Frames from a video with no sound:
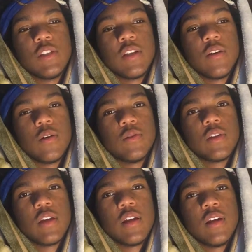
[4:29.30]
I thought I
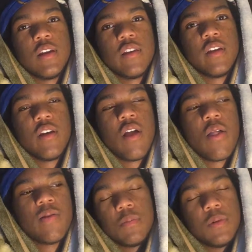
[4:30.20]
wasn't gonna get anything,
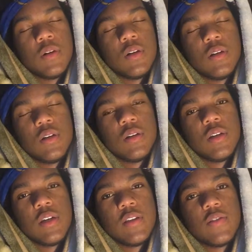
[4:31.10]
but
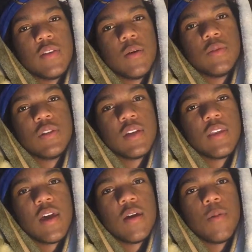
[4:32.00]
yeah. So that was like
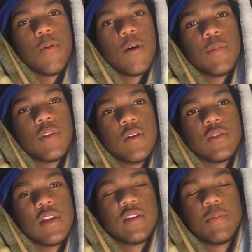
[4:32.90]
that apartment. That
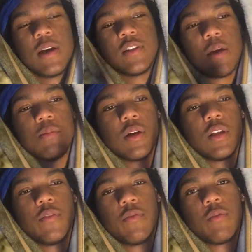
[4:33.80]
was at my time in my
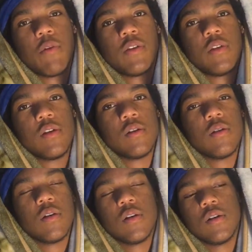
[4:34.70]
life, like right there.
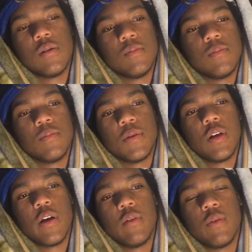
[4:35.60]
But
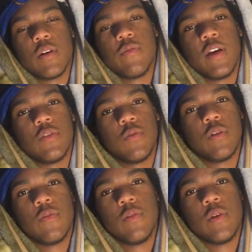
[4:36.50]
alright, we're gonna fast
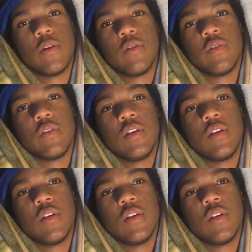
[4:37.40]
forward a few years.